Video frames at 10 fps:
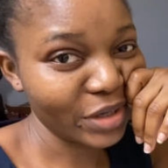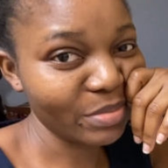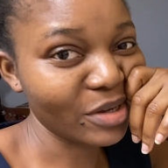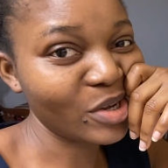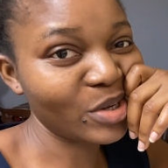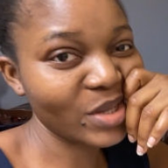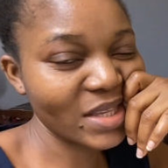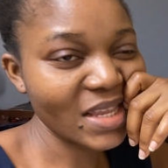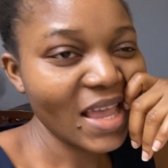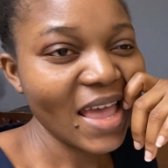because
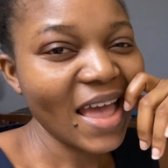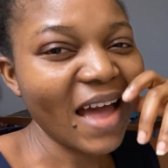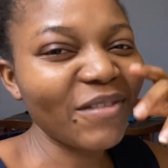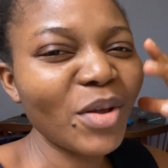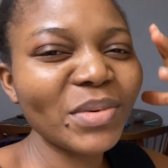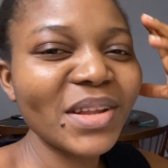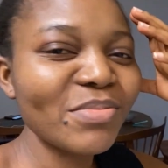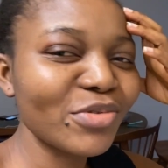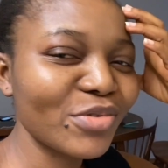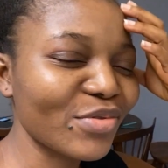I've not been
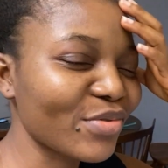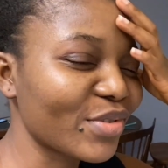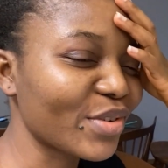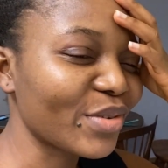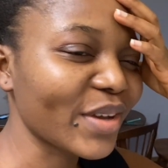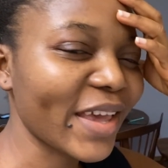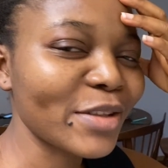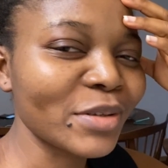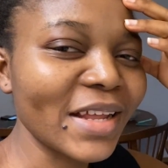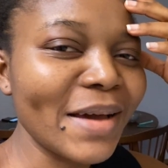able to
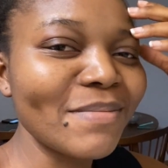get to that